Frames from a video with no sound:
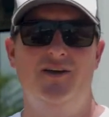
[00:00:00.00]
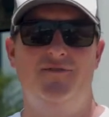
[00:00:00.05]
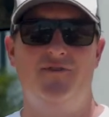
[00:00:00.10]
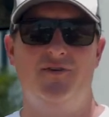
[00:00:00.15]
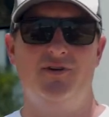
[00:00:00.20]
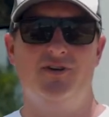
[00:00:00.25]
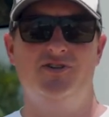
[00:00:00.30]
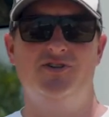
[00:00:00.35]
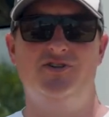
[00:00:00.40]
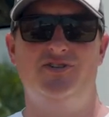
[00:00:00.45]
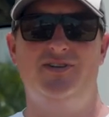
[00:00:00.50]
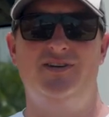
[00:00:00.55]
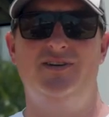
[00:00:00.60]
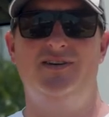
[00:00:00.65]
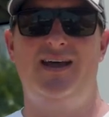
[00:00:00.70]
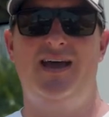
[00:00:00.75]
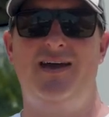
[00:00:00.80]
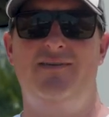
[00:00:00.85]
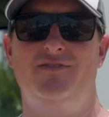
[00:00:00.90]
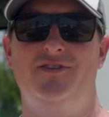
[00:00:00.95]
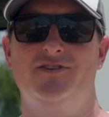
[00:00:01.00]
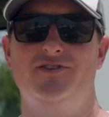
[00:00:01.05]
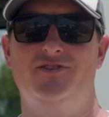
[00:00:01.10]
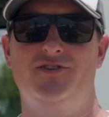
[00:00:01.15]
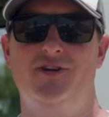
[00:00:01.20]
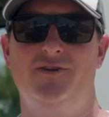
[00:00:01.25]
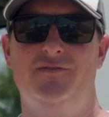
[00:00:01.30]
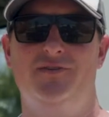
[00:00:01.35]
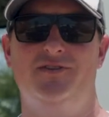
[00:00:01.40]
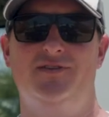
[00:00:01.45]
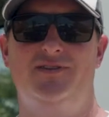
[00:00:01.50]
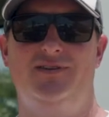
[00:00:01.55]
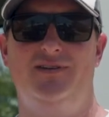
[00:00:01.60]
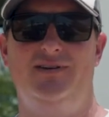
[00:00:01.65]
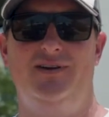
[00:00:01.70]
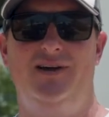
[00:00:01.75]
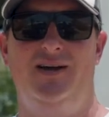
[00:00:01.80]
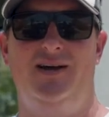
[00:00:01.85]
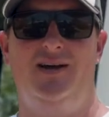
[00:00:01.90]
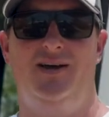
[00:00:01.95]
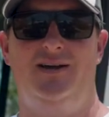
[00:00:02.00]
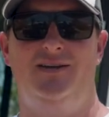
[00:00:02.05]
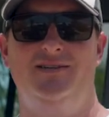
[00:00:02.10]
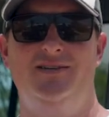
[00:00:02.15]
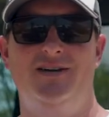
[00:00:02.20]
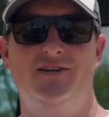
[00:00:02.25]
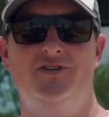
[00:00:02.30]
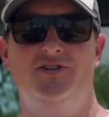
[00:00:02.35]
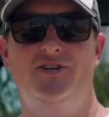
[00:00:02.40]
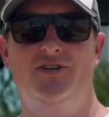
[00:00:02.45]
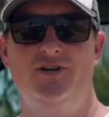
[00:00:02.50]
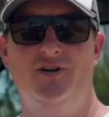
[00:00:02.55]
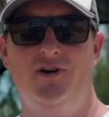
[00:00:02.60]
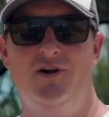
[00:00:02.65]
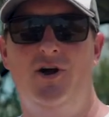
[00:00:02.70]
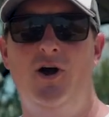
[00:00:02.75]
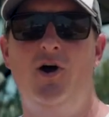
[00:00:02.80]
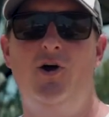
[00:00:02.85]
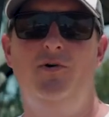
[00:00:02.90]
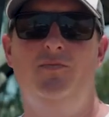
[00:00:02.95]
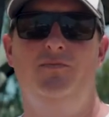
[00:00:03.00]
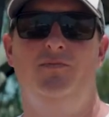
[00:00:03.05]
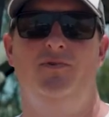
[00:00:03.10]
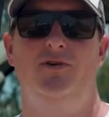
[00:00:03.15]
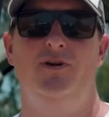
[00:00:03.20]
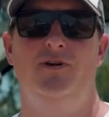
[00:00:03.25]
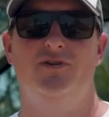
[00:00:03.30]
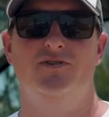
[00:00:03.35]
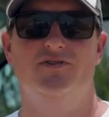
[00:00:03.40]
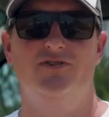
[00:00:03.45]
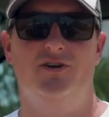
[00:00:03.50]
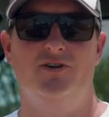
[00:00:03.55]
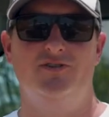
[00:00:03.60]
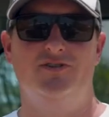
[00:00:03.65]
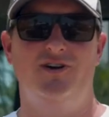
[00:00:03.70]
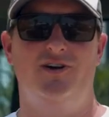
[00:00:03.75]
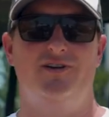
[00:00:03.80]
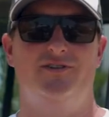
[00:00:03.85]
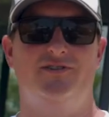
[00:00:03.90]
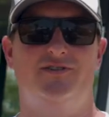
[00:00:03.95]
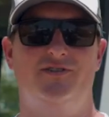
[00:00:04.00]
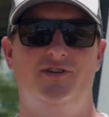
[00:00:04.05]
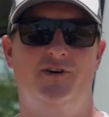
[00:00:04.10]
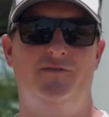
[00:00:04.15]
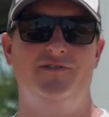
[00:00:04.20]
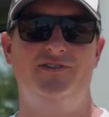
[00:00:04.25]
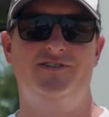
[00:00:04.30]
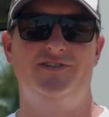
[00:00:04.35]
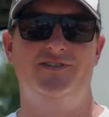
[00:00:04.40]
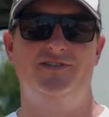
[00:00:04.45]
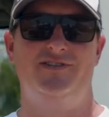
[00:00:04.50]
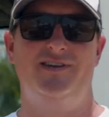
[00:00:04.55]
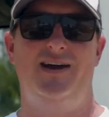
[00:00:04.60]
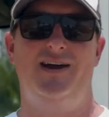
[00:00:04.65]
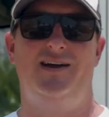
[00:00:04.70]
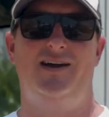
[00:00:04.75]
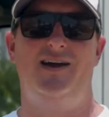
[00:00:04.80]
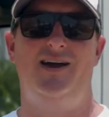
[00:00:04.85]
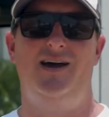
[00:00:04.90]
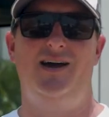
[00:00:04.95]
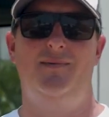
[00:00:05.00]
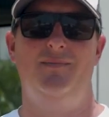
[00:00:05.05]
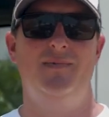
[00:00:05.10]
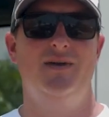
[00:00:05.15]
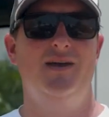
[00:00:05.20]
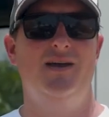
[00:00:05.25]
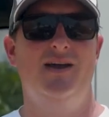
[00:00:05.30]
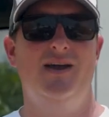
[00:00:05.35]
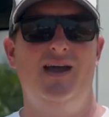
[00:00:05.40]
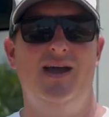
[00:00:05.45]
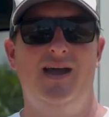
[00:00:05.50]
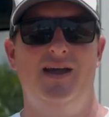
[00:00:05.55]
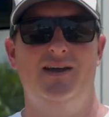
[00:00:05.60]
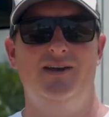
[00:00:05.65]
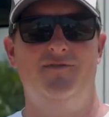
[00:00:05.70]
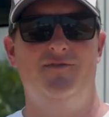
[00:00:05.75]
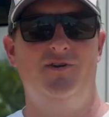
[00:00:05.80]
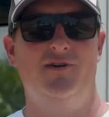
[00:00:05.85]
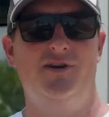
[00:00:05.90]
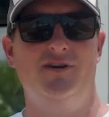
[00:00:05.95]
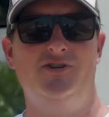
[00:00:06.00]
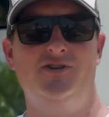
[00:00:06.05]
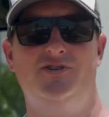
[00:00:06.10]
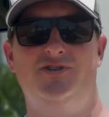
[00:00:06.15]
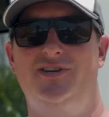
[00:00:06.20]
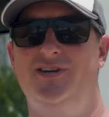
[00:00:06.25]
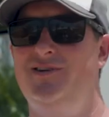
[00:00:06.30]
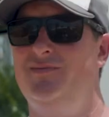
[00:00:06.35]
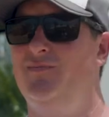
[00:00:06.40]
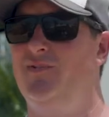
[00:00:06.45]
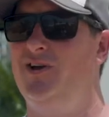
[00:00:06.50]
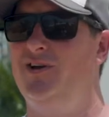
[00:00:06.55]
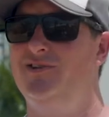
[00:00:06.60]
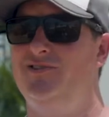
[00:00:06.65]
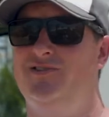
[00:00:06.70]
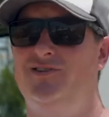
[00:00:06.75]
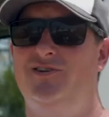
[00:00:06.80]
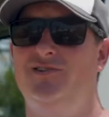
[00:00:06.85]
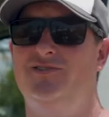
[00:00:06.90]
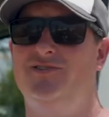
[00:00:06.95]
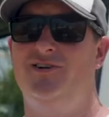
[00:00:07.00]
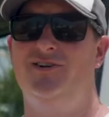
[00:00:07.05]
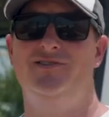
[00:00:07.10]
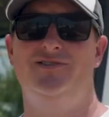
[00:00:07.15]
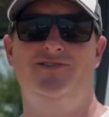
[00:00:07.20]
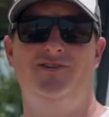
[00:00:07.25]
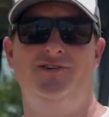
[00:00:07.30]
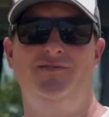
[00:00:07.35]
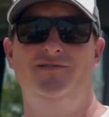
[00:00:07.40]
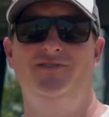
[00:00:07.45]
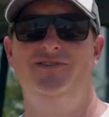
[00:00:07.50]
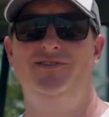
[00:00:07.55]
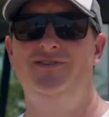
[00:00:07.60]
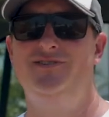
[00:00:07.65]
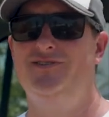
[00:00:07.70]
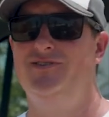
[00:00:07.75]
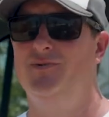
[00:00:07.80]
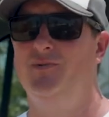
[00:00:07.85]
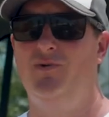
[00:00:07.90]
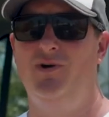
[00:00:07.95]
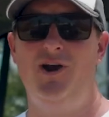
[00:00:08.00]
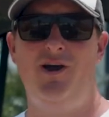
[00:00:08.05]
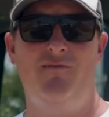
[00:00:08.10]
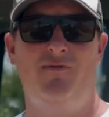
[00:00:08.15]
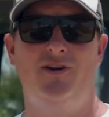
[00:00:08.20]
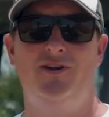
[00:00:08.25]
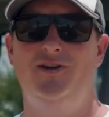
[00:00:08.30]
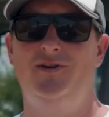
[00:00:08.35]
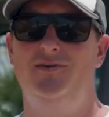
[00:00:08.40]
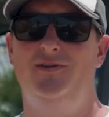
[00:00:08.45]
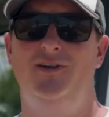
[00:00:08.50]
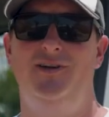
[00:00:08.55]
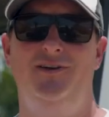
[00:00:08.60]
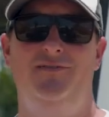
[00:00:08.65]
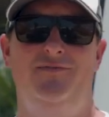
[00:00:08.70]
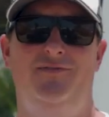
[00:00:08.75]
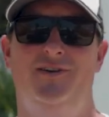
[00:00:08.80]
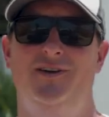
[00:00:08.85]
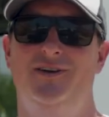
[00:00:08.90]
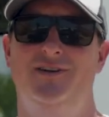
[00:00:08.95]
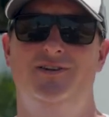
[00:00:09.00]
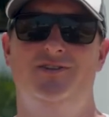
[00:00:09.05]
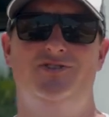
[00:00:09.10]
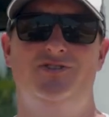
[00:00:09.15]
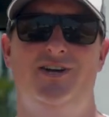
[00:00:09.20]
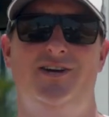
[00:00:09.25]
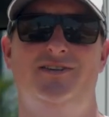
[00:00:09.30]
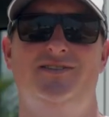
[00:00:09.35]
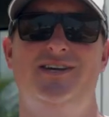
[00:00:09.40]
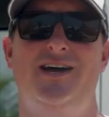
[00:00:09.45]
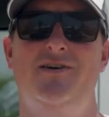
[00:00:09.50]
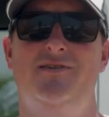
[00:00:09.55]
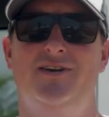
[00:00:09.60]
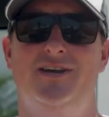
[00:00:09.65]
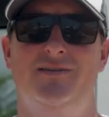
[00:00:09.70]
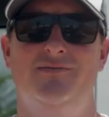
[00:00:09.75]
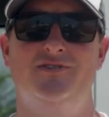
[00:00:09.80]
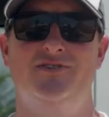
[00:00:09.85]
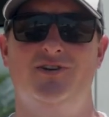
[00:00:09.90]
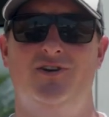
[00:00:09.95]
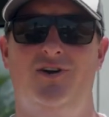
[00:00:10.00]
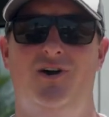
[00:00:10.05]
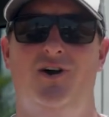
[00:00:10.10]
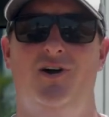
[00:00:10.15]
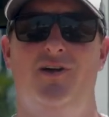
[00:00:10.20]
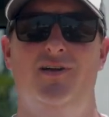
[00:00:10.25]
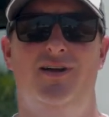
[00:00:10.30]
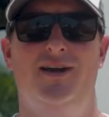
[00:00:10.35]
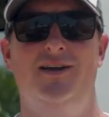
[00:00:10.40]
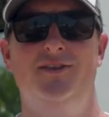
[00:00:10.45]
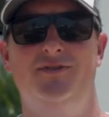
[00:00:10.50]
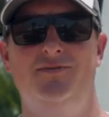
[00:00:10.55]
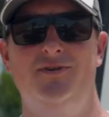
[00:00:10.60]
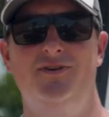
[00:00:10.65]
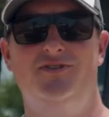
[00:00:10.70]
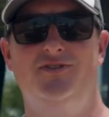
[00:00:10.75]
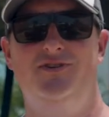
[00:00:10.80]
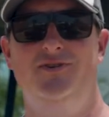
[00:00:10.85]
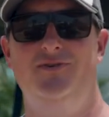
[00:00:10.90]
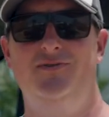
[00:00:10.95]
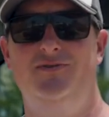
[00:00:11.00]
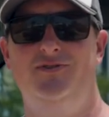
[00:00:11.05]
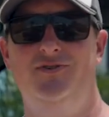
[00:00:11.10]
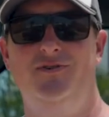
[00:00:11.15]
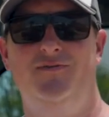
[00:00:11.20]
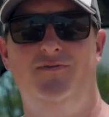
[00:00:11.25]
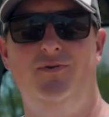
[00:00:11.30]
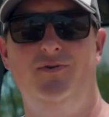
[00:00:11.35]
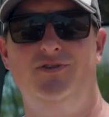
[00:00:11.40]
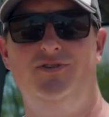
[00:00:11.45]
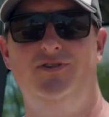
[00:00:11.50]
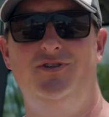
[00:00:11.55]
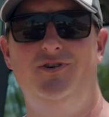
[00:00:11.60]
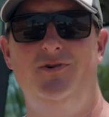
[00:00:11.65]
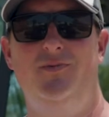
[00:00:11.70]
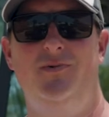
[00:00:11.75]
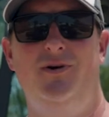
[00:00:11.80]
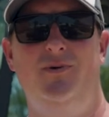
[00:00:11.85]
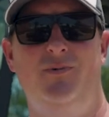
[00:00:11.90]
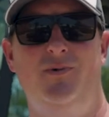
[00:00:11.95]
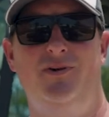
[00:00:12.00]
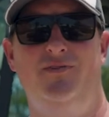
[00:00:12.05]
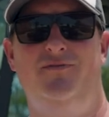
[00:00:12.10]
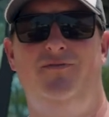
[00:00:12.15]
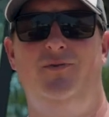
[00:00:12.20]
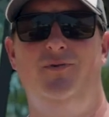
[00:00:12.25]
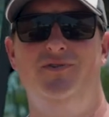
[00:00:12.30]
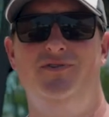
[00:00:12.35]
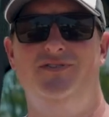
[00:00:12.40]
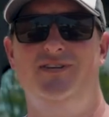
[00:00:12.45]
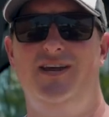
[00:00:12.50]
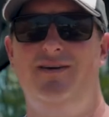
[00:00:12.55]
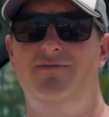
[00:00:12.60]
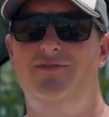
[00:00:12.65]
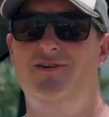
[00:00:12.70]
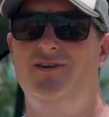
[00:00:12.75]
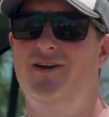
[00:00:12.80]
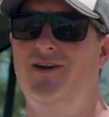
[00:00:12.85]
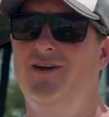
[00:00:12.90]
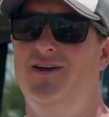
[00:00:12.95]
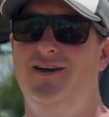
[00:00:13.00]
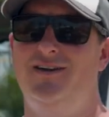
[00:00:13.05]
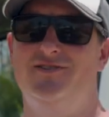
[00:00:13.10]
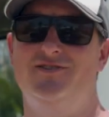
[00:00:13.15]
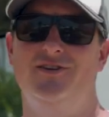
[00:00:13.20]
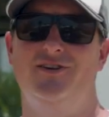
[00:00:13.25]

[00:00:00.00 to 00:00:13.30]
if you're interested in having the service uh, done to your home, go to saltsgoneservices.com. And if you're interested in bringing Salts Gone services to wherever you live, check us out and give us a call, 832-242-1147 and